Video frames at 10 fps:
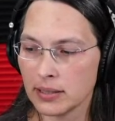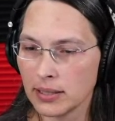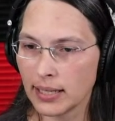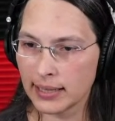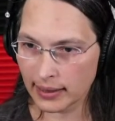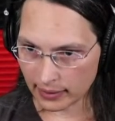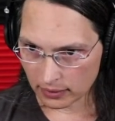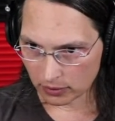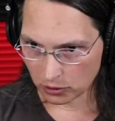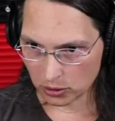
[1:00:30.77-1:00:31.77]
And
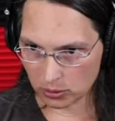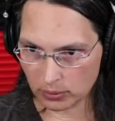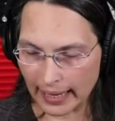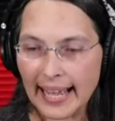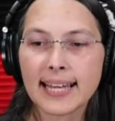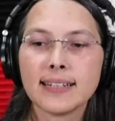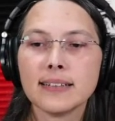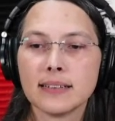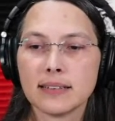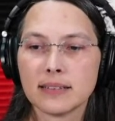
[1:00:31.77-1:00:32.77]
then
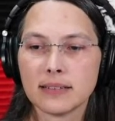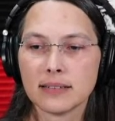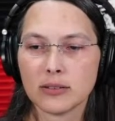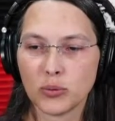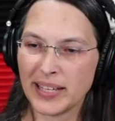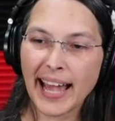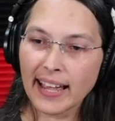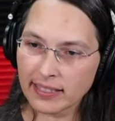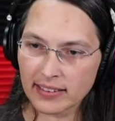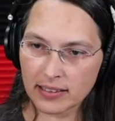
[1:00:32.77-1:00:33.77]
we
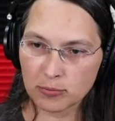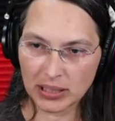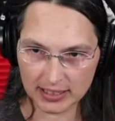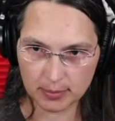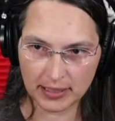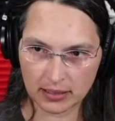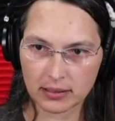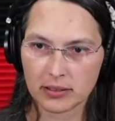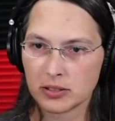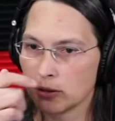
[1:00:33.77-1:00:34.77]
add the bullet speed.
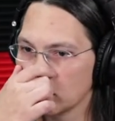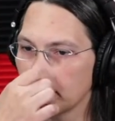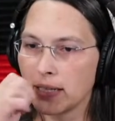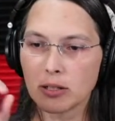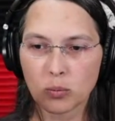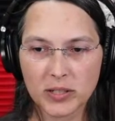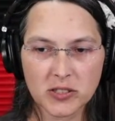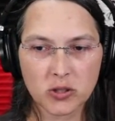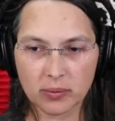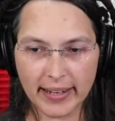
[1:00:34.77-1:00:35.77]
So depending on which
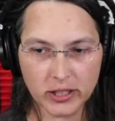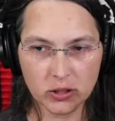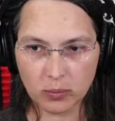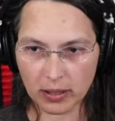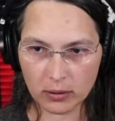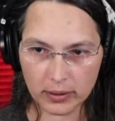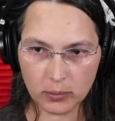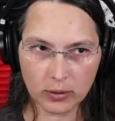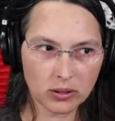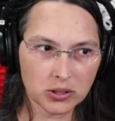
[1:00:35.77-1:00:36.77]
direction we're going,
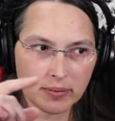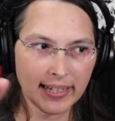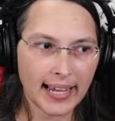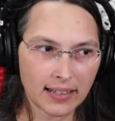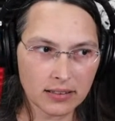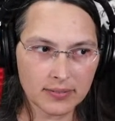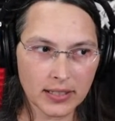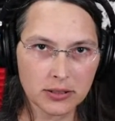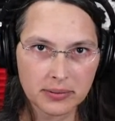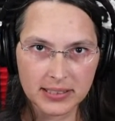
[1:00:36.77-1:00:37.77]
we're also negating this
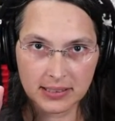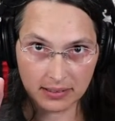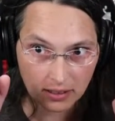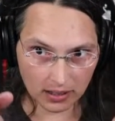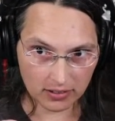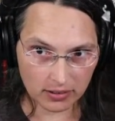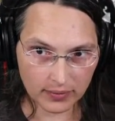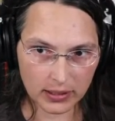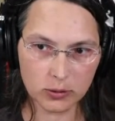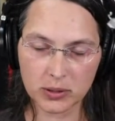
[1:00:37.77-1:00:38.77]
value. This is a constant
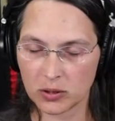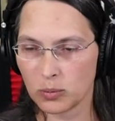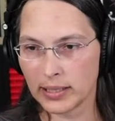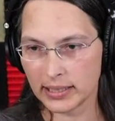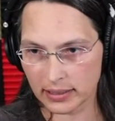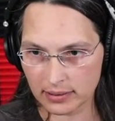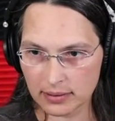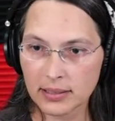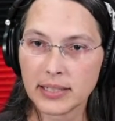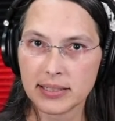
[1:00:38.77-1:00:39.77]
value, which is why here,
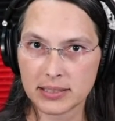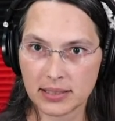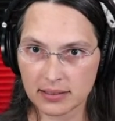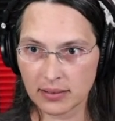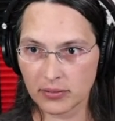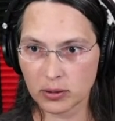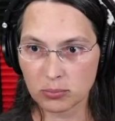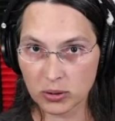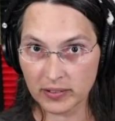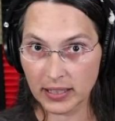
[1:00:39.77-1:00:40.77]
since if you're
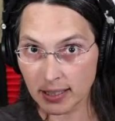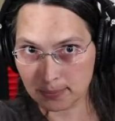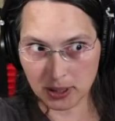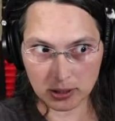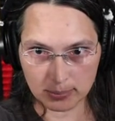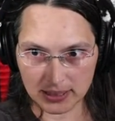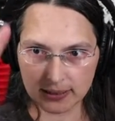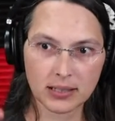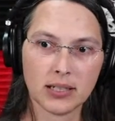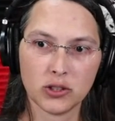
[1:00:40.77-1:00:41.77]
moving up on the bullet,
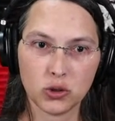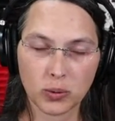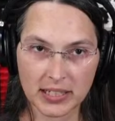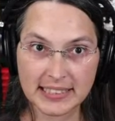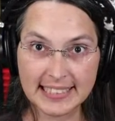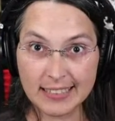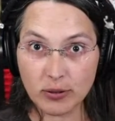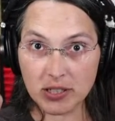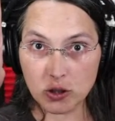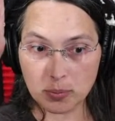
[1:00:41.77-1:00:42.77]
you want to
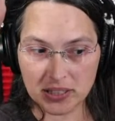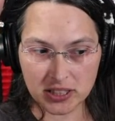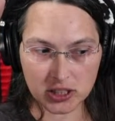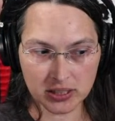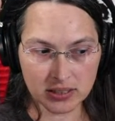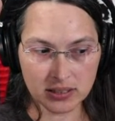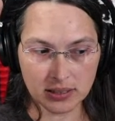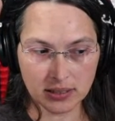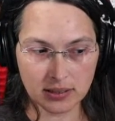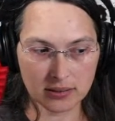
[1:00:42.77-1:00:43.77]
decrease your position,
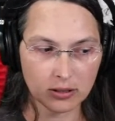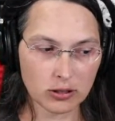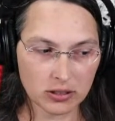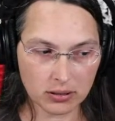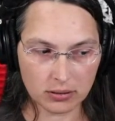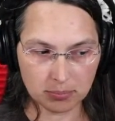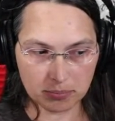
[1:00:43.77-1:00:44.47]
your